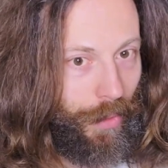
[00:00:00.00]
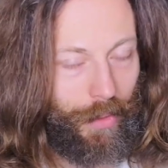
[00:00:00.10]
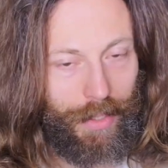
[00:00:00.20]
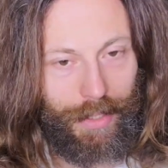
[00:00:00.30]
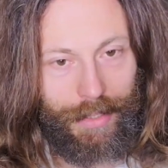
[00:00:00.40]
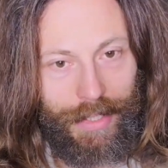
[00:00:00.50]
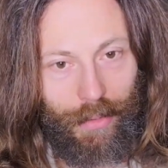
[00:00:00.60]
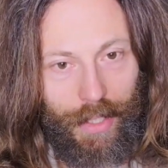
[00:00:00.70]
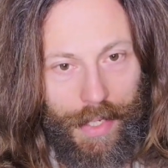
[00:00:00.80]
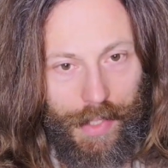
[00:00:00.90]
or
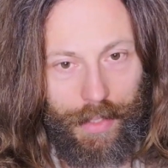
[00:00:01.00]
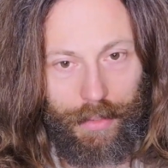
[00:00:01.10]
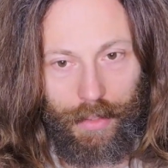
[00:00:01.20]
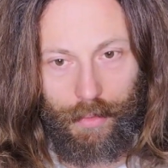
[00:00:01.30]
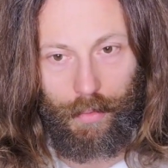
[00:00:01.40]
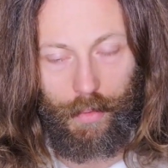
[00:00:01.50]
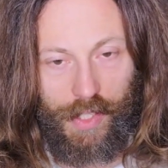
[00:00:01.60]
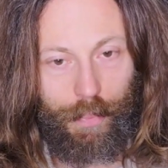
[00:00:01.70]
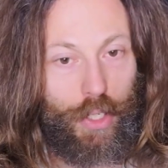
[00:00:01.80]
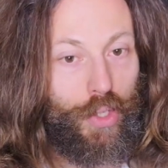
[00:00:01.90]
neoclassical or
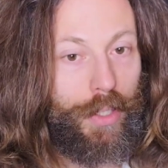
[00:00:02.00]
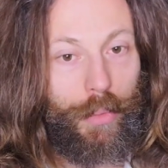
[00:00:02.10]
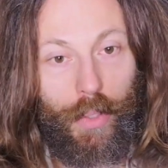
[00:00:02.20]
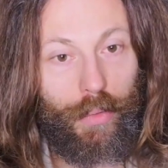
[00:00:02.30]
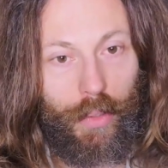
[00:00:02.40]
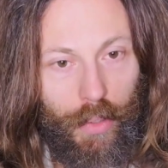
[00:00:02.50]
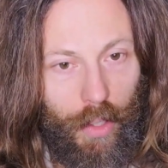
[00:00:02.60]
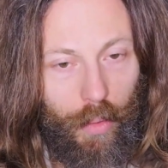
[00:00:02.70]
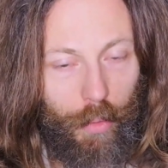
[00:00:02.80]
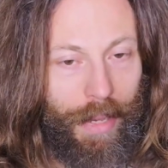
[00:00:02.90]
especially
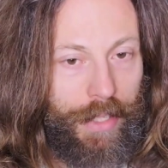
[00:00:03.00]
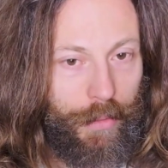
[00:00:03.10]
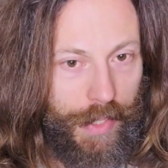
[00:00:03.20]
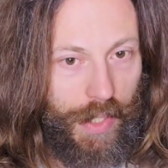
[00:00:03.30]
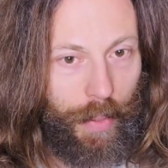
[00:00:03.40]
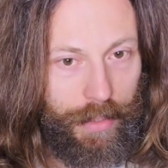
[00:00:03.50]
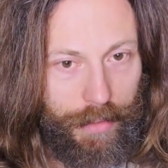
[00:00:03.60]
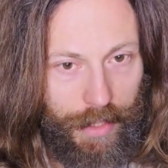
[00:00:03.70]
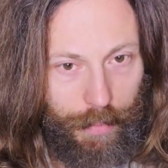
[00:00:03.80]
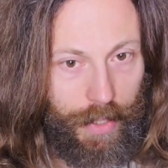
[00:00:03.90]
Rococo or Mannerist paintings,